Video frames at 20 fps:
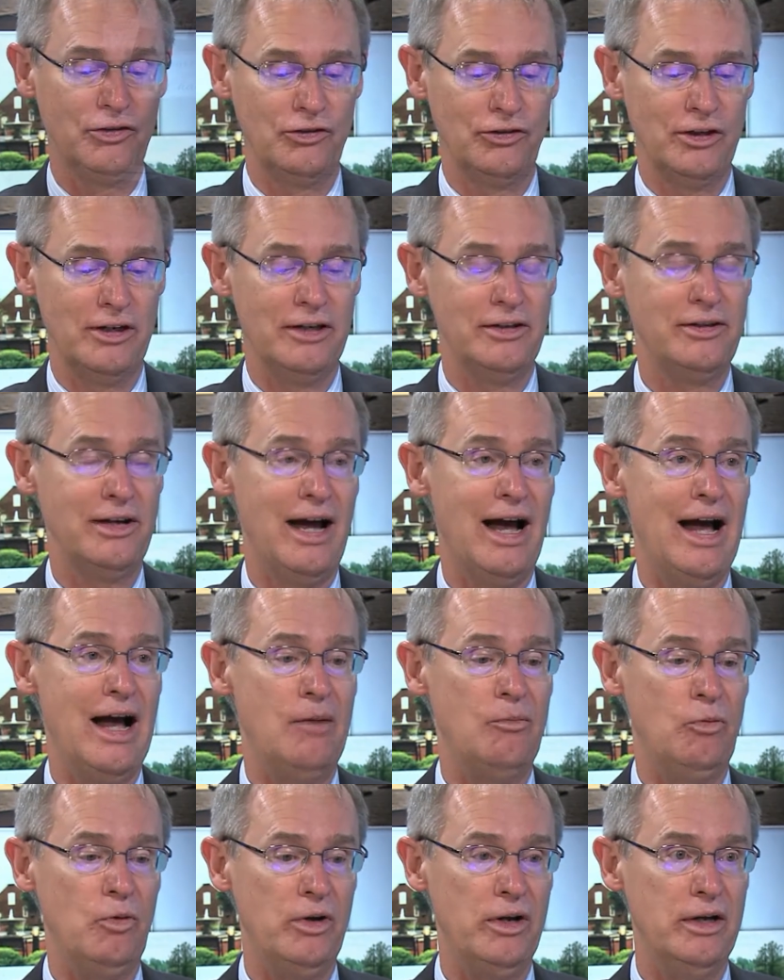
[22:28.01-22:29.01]
is in a
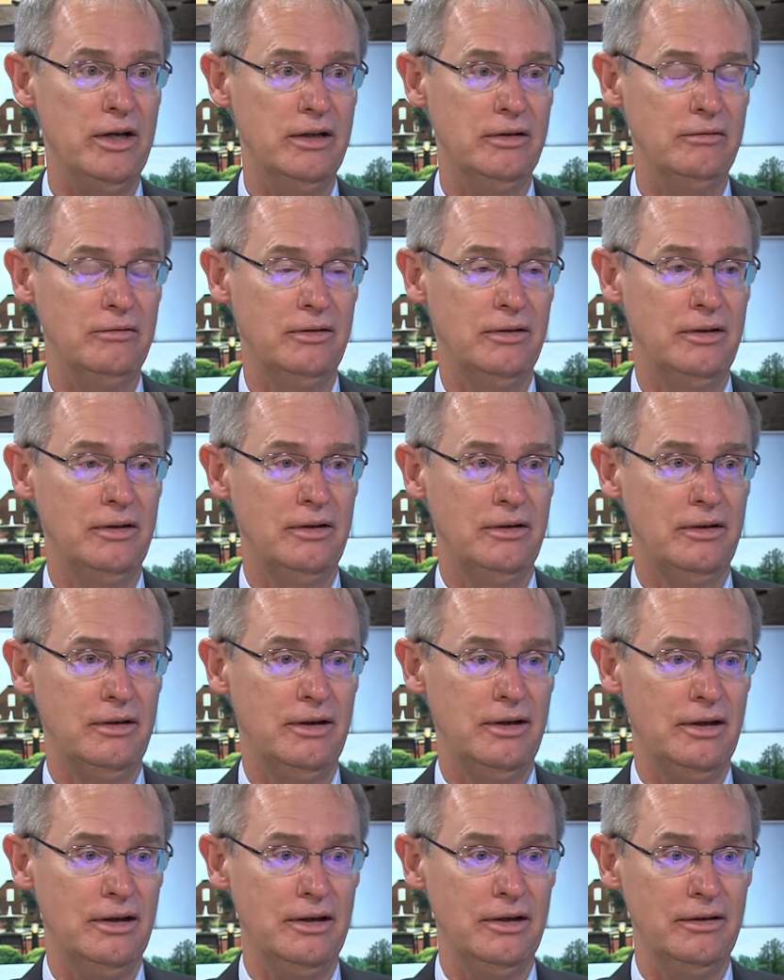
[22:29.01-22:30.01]
time when
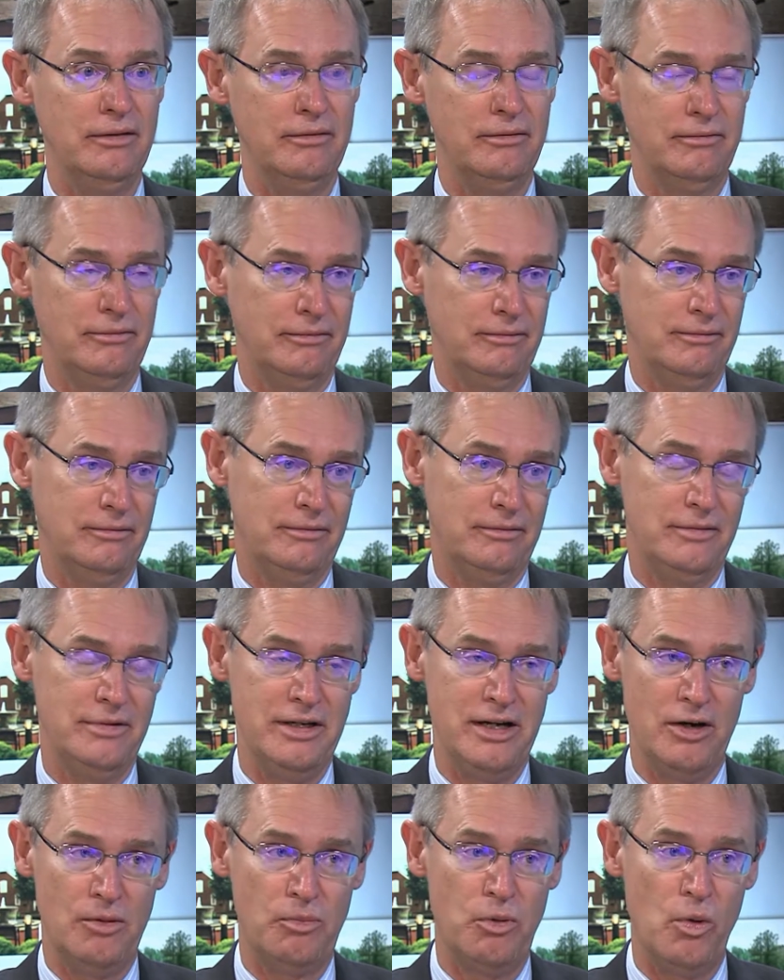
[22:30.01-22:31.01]

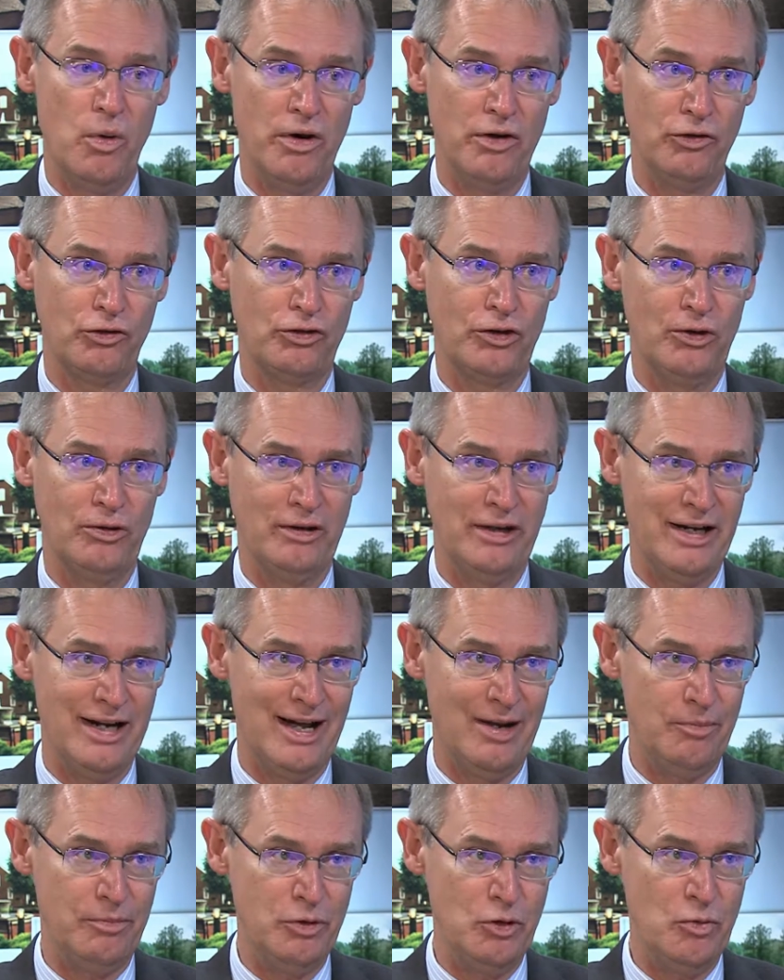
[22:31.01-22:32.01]
the airport is certainly
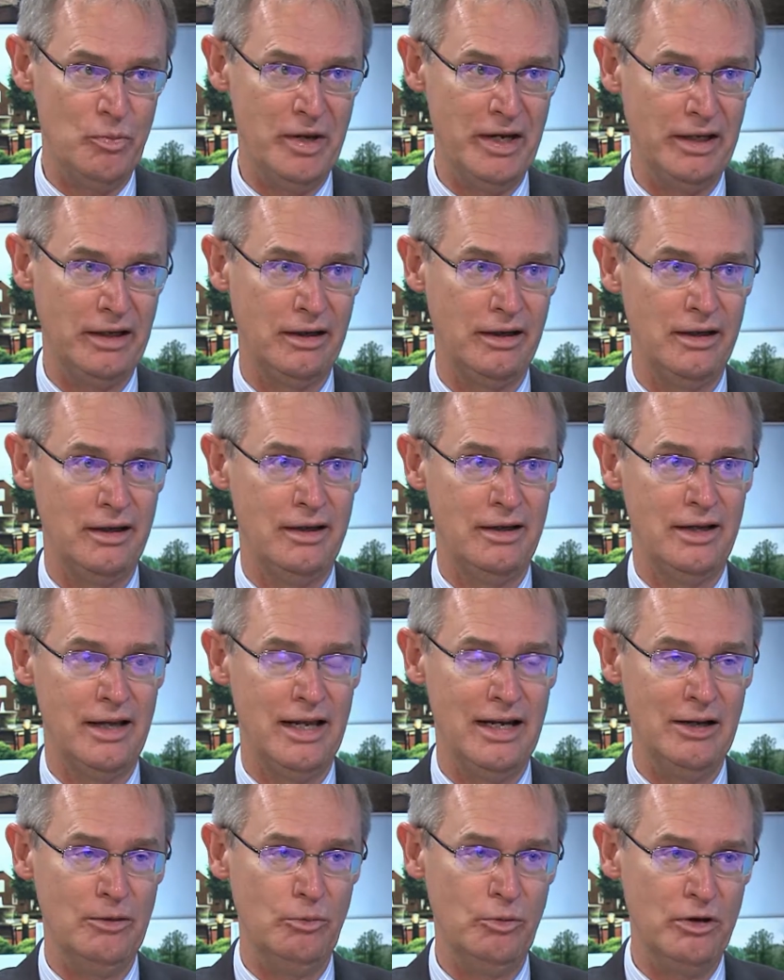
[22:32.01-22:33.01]
not booming,
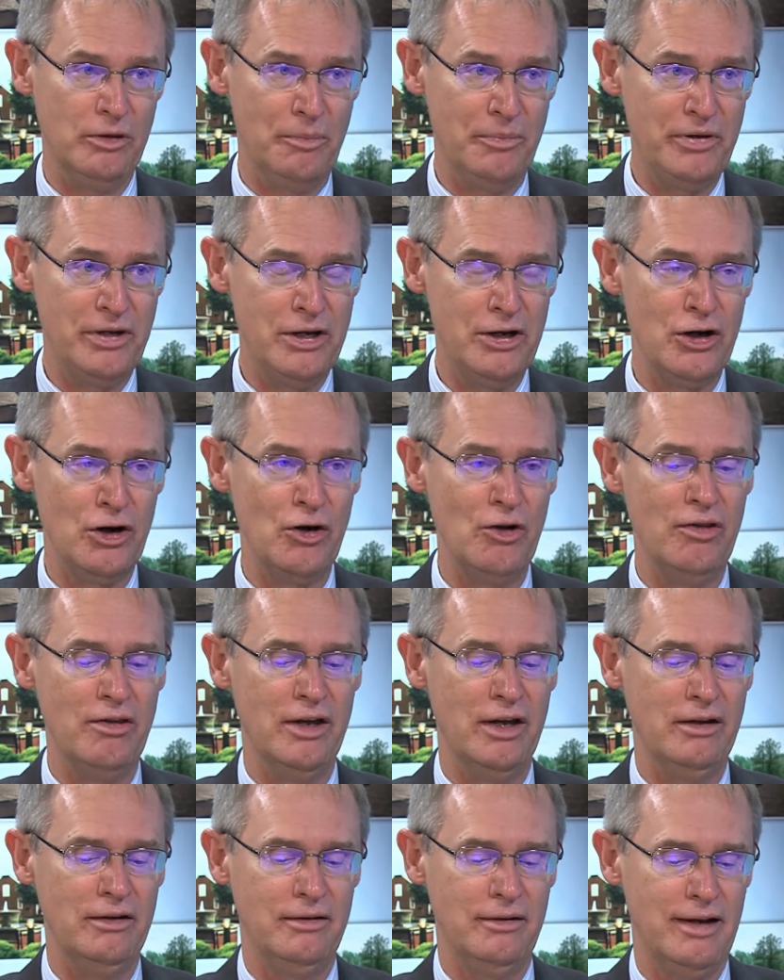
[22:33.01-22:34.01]
and it would appear
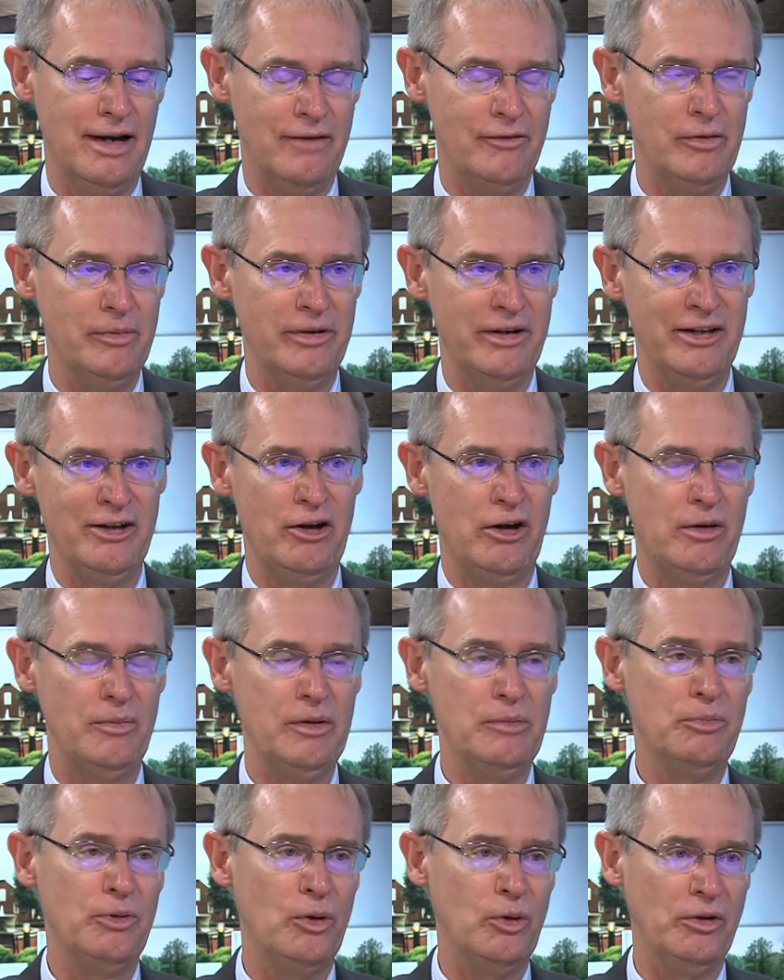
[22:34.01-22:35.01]
that everybody ought to
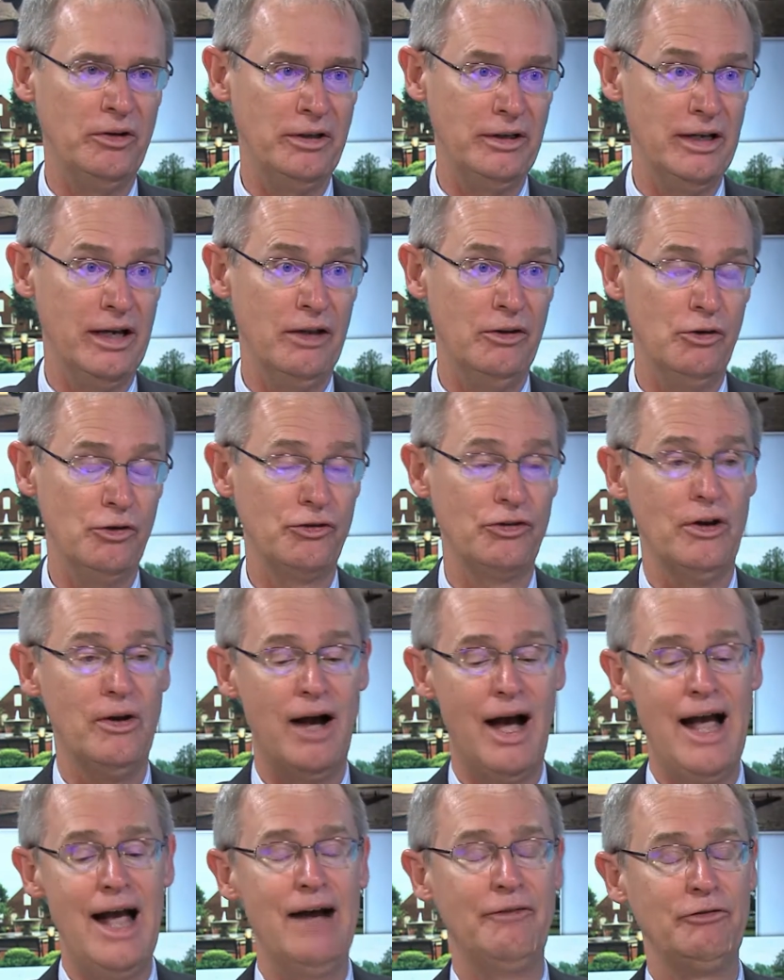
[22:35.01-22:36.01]
be pulling together. So
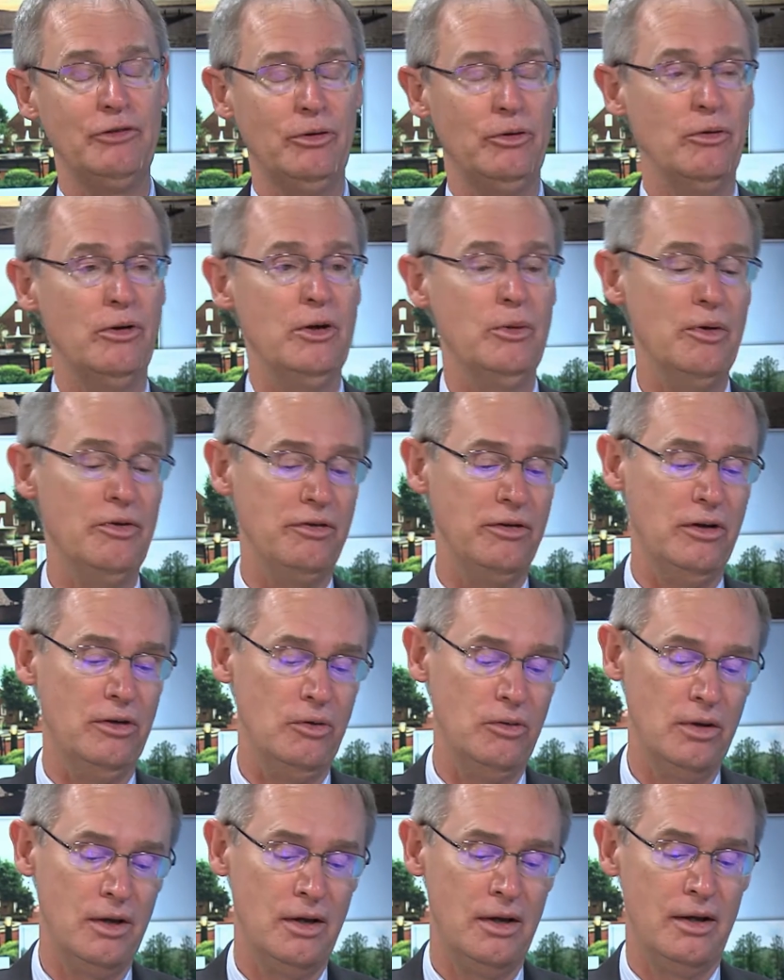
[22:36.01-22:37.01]
I have to agree with
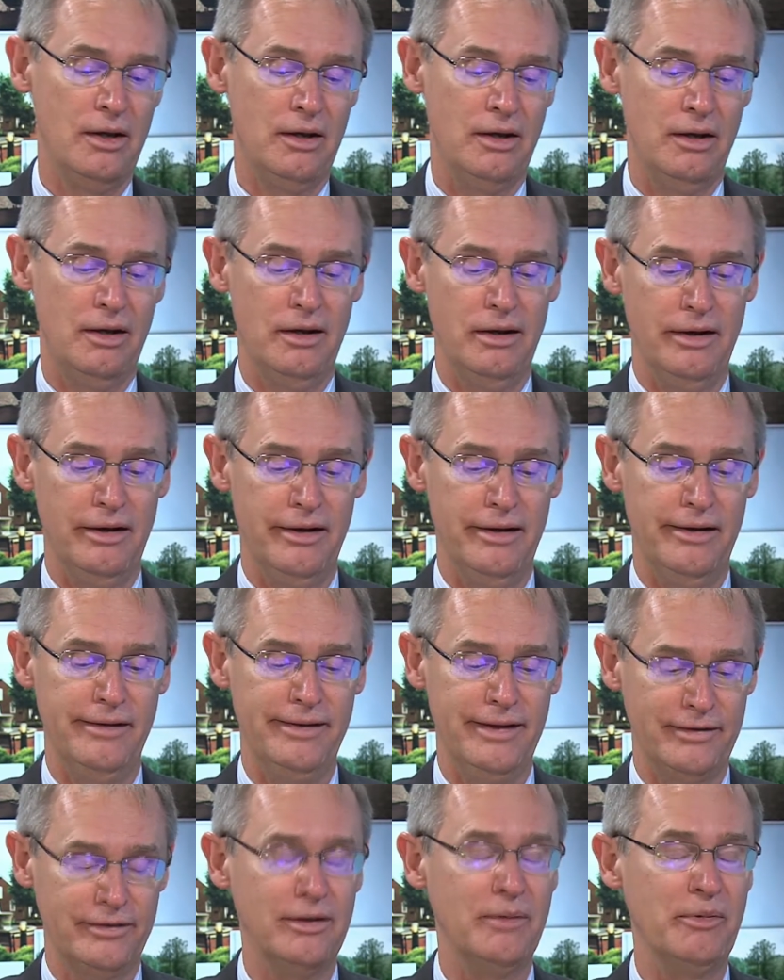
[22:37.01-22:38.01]
you.
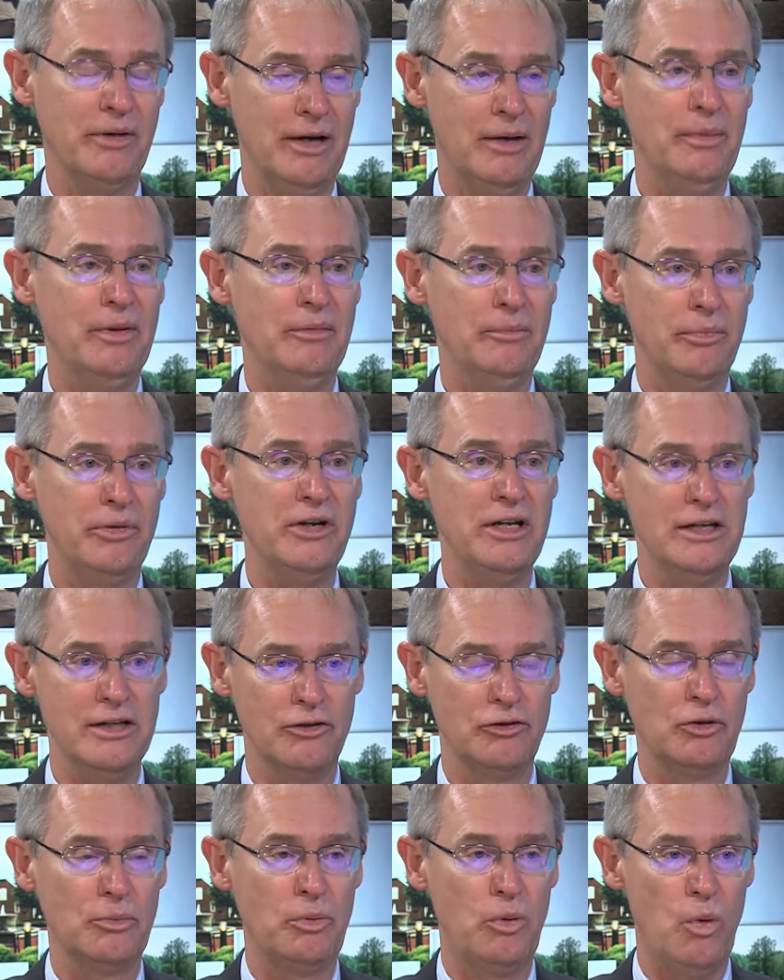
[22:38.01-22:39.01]
That's something I've been pretty
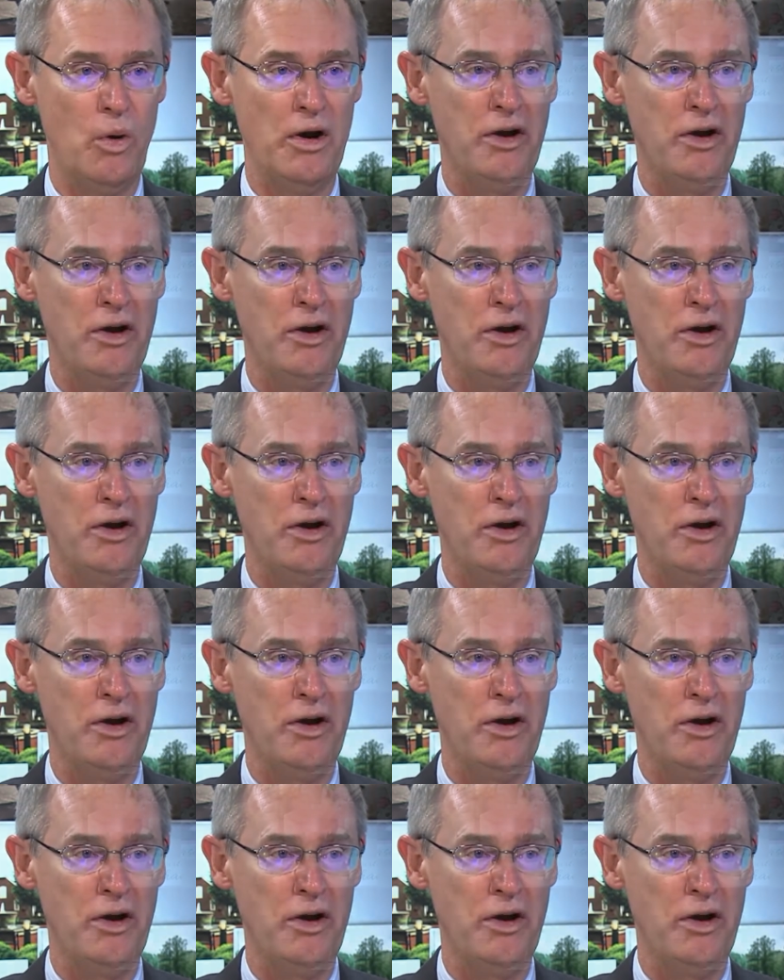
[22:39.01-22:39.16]
disappointed